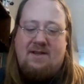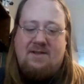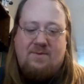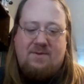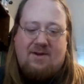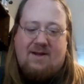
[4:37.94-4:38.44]

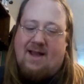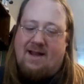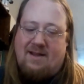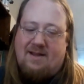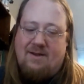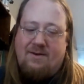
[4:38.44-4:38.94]
These ones are
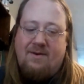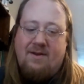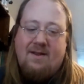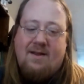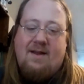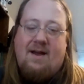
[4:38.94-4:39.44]
kind of cute.
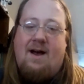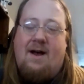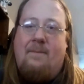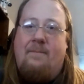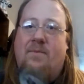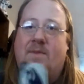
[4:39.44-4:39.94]

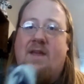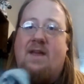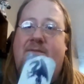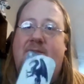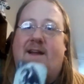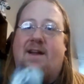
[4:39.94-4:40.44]

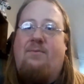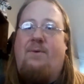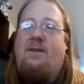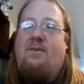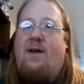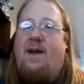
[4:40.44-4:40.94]
If you liked
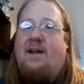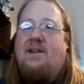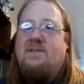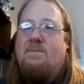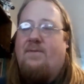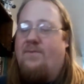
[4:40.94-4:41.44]
red
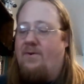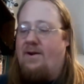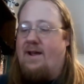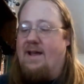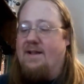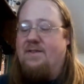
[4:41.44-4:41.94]
dragons
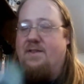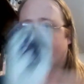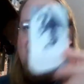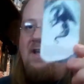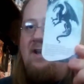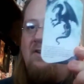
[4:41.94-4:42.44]
beforehand, then
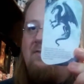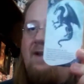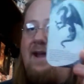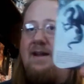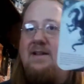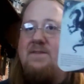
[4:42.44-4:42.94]
the shadow
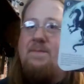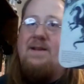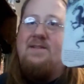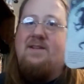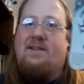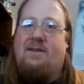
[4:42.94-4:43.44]
dragon is
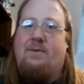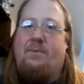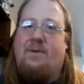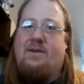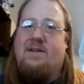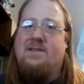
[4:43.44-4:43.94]
basically
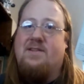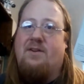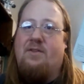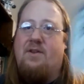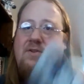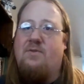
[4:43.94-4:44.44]
what we would
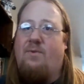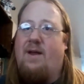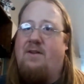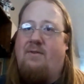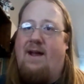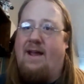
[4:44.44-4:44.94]
consider the new
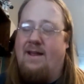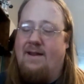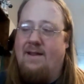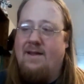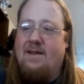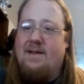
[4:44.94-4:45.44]
red
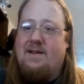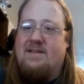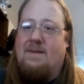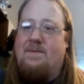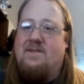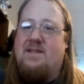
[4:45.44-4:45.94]
dragon,
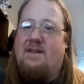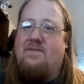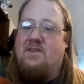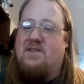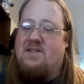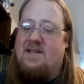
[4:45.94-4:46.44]
except instead of
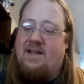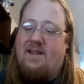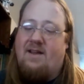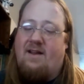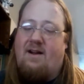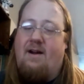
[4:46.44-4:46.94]
just
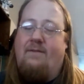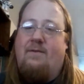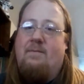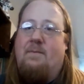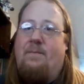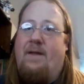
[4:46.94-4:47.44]
stealing a card
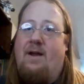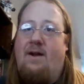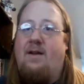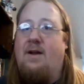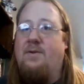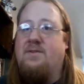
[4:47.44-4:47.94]
from the
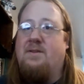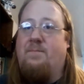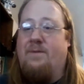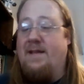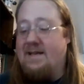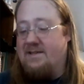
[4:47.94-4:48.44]
player, it goes into
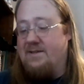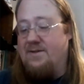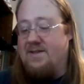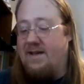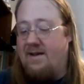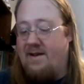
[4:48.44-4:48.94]
play, so
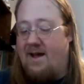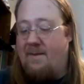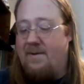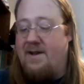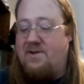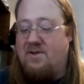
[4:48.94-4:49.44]
it's like a
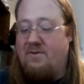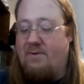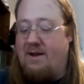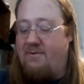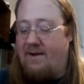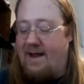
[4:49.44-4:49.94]
combination
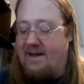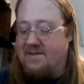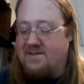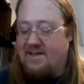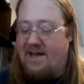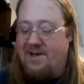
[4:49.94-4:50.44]
red
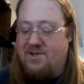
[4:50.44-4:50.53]
dragon /